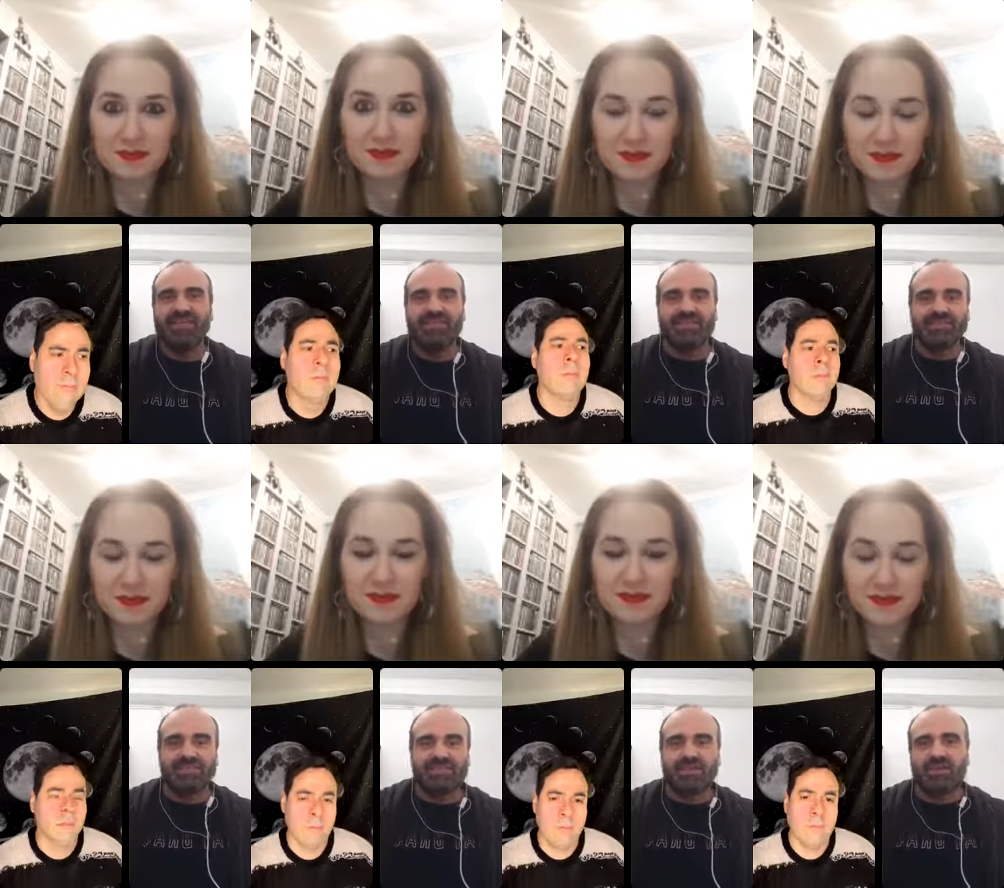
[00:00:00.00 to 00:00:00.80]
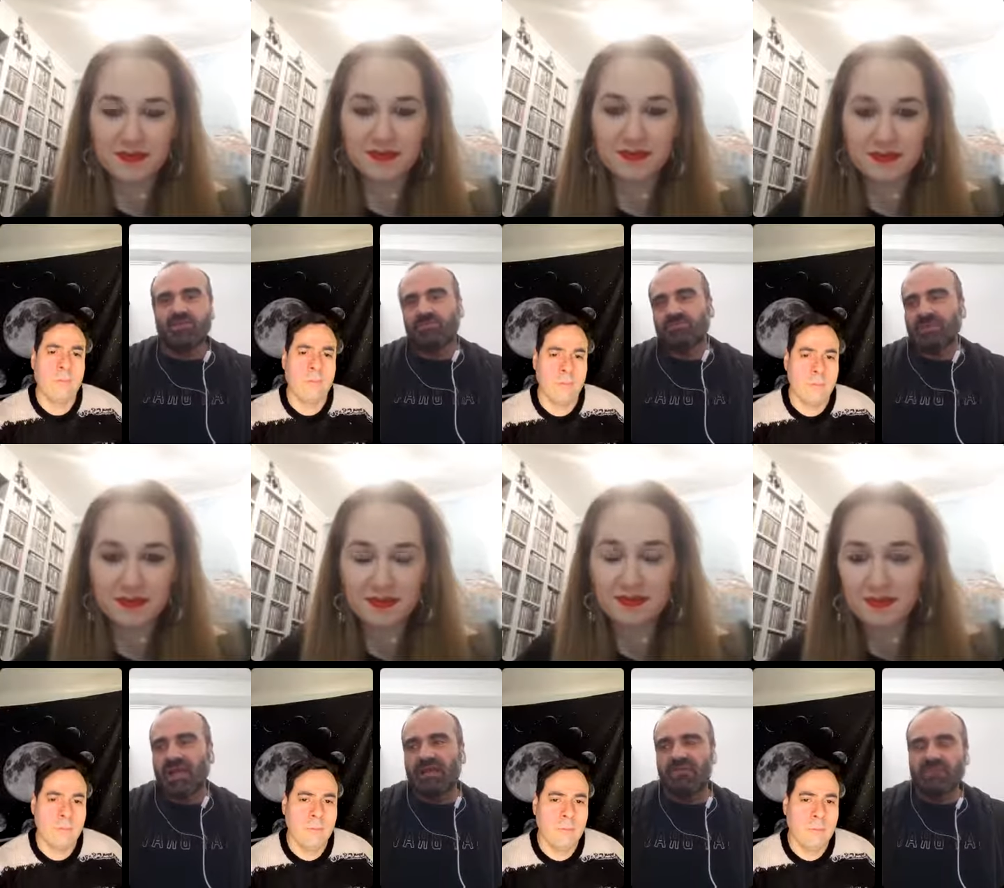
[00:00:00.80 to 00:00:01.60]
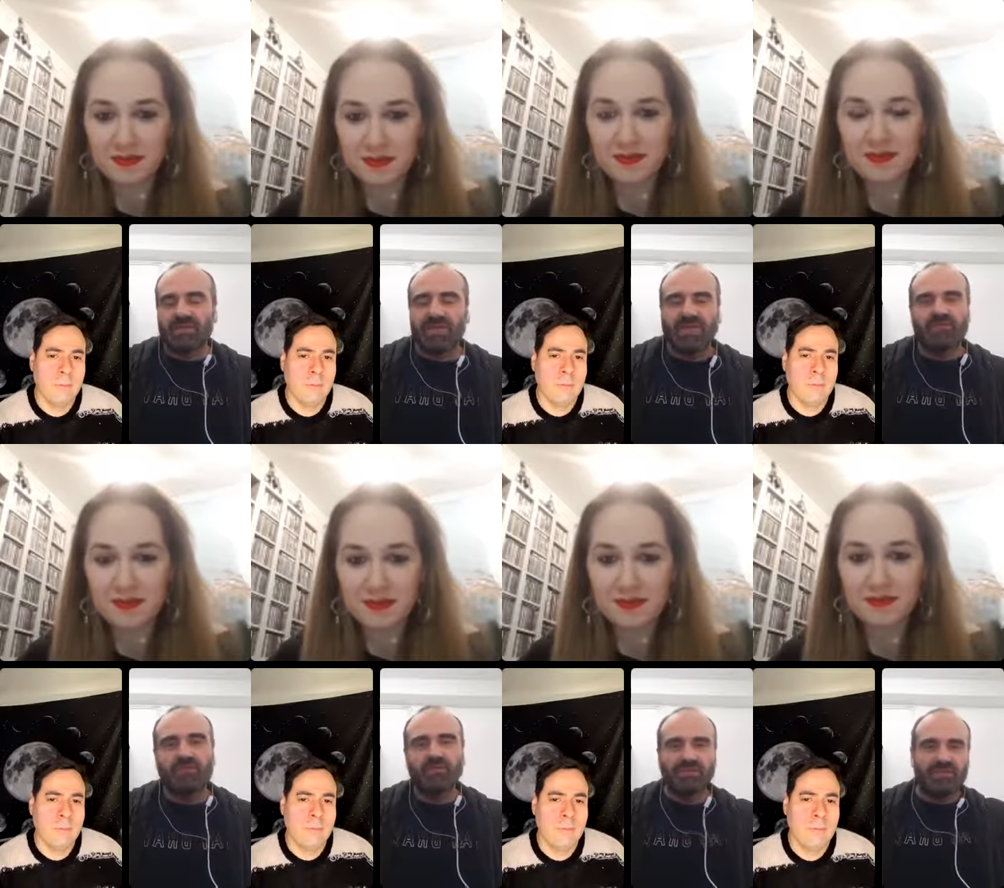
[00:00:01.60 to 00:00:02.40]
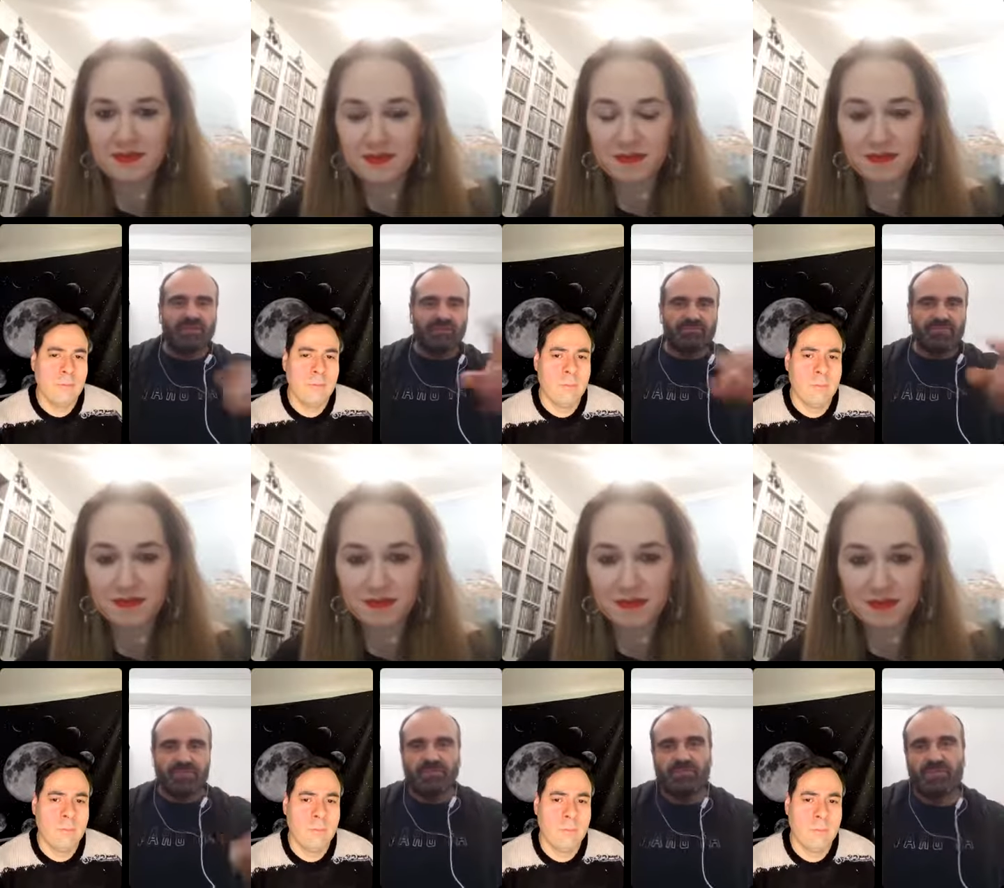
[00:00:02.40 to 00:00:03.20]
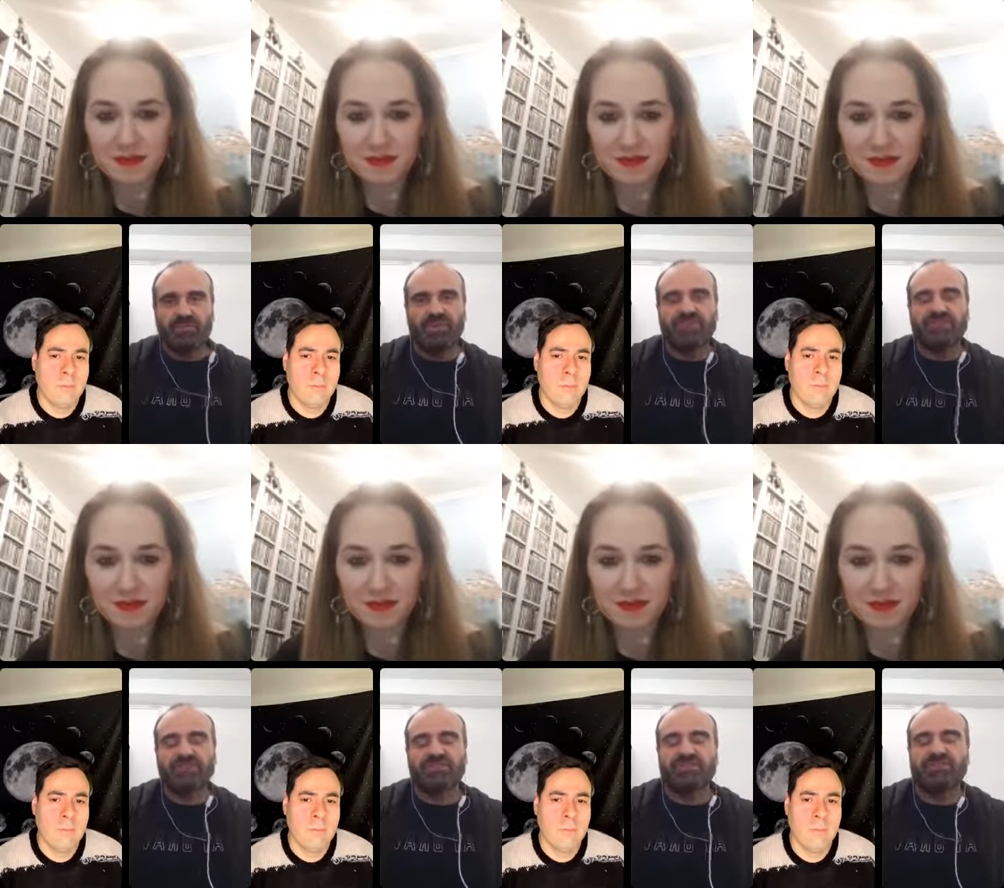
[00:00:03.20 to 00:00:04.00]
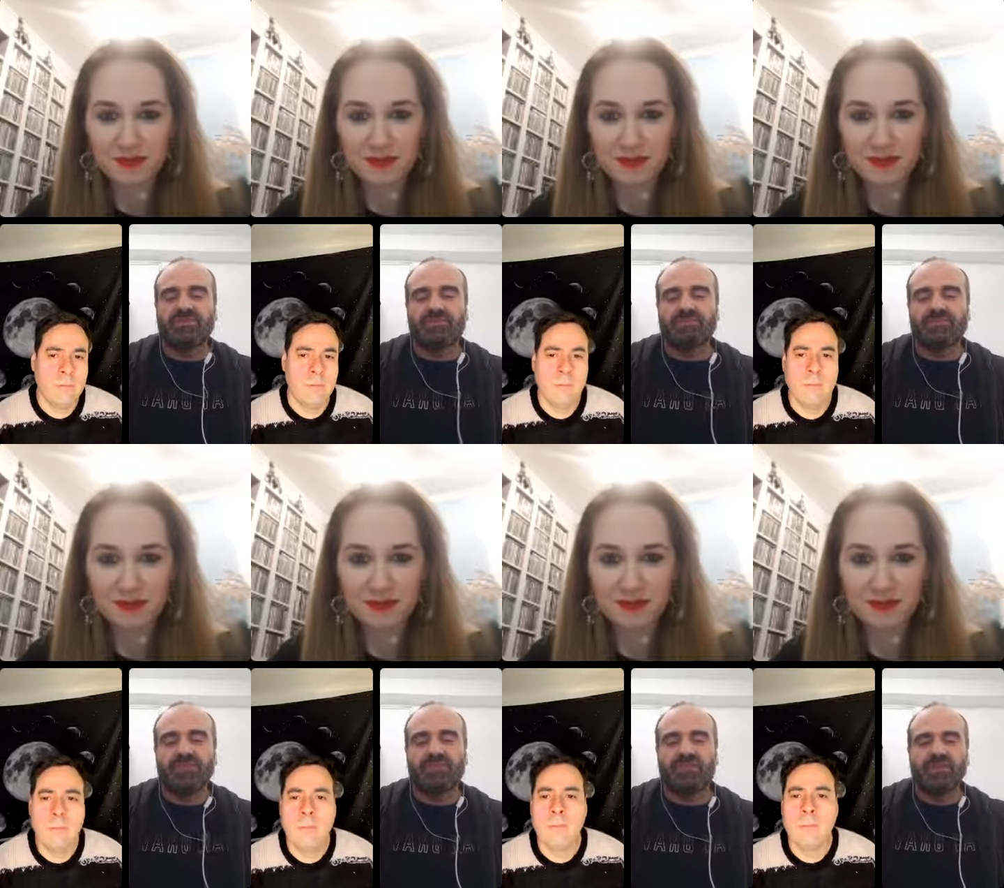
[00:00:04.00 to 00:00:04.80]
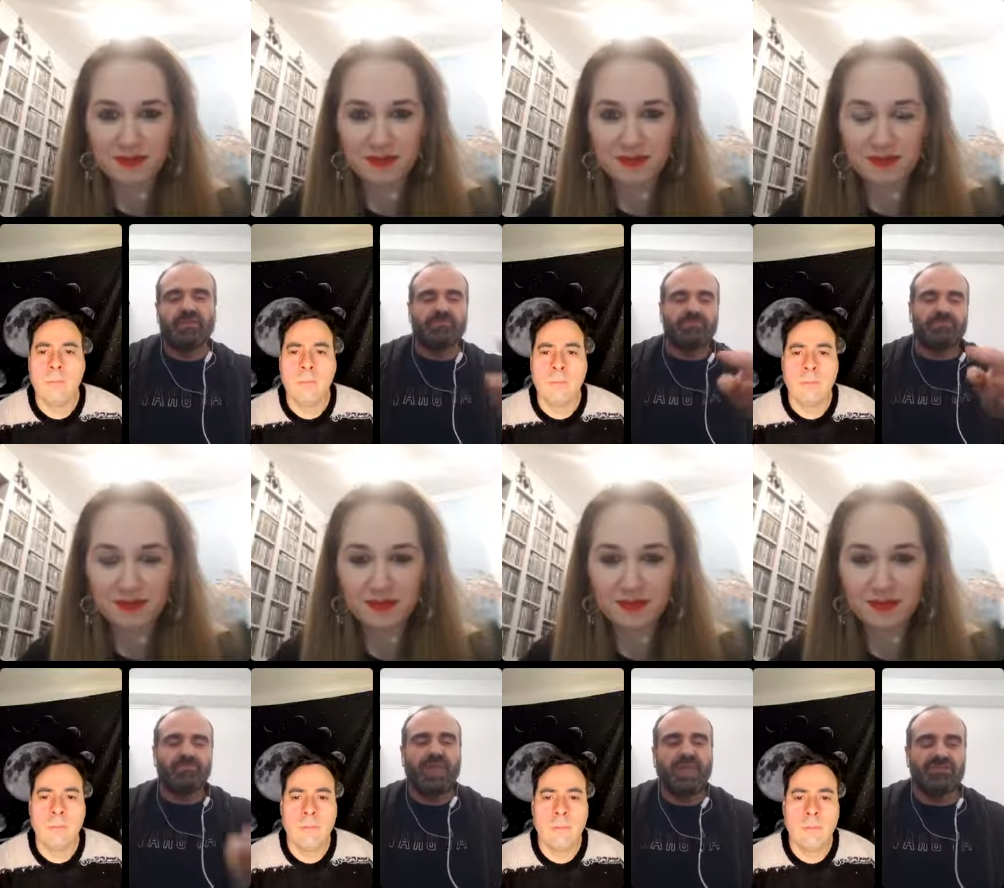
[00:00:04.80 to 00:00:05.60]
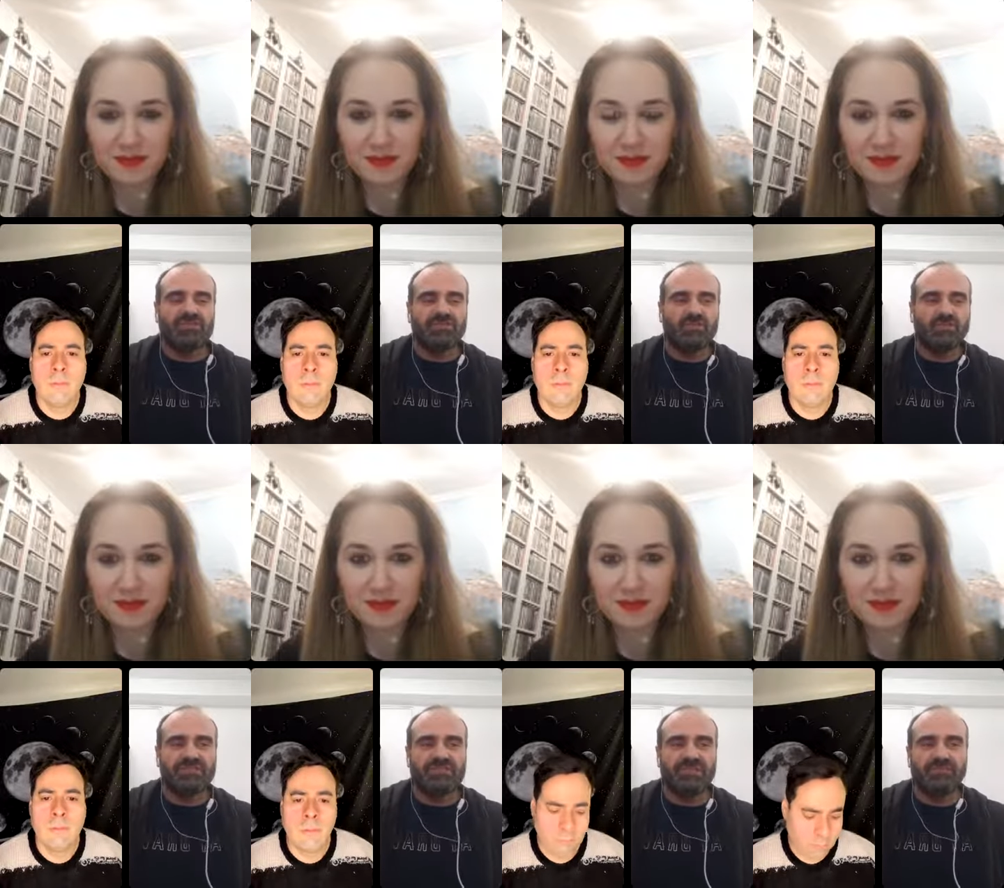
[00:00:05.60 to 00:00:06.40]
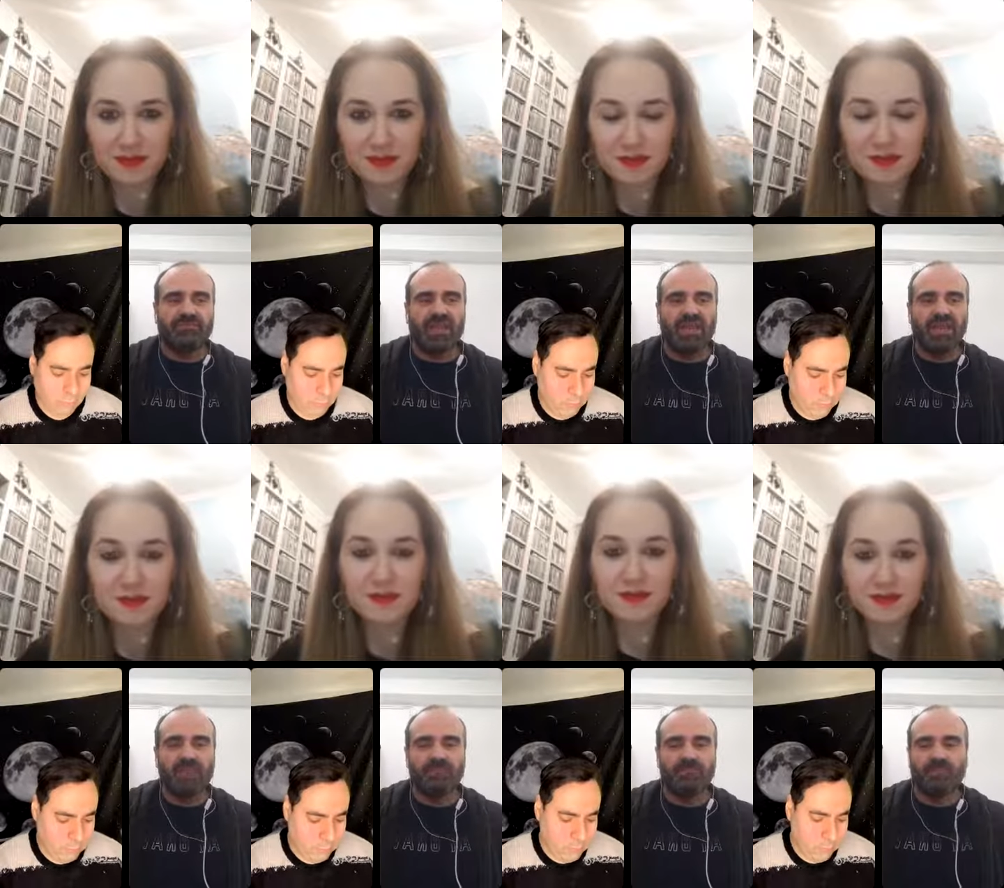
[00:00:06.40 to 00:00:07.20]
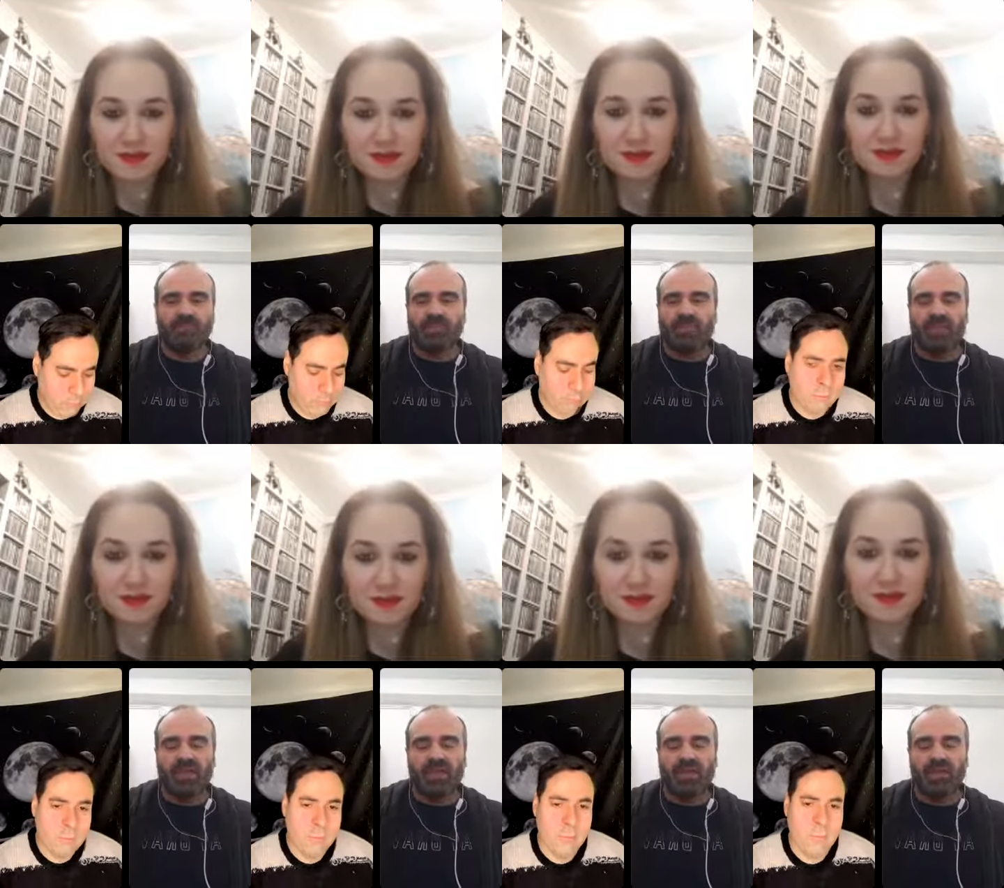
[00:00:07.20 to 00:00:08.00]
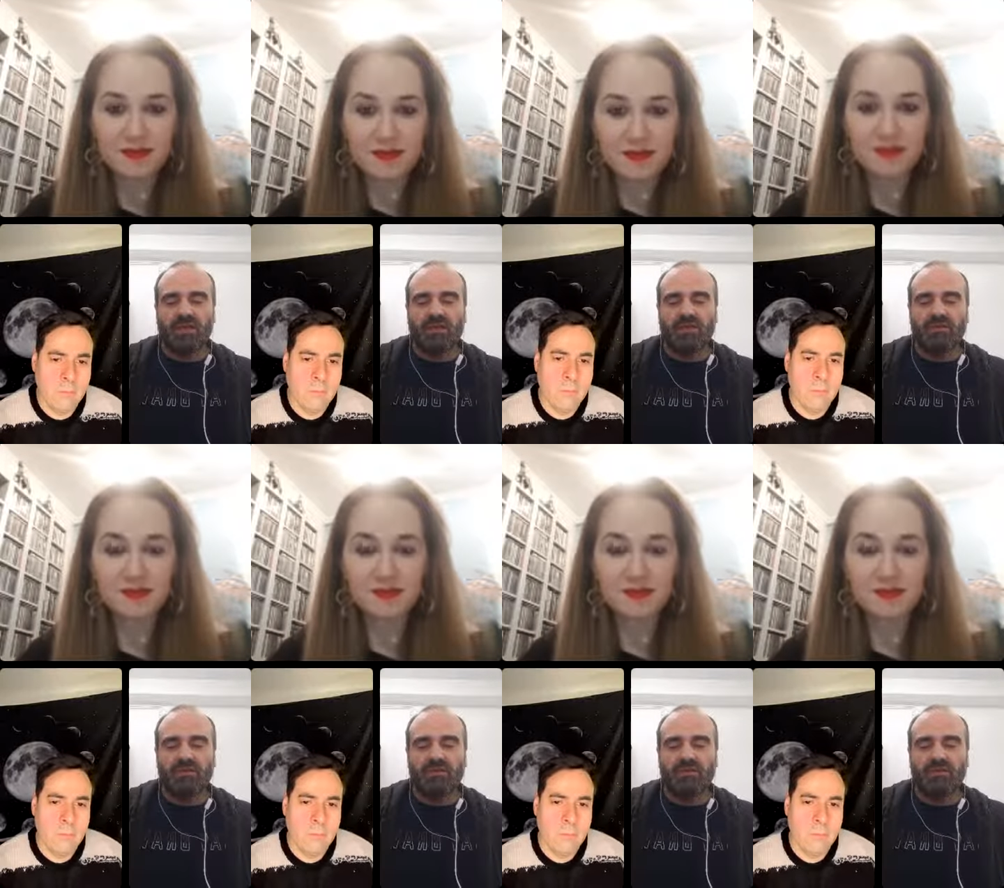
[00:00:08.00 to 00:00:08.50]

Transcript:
Speaker 1: Mm -hmm. So I, if you see the, the, the pictures in the, at the page, you will see many uh,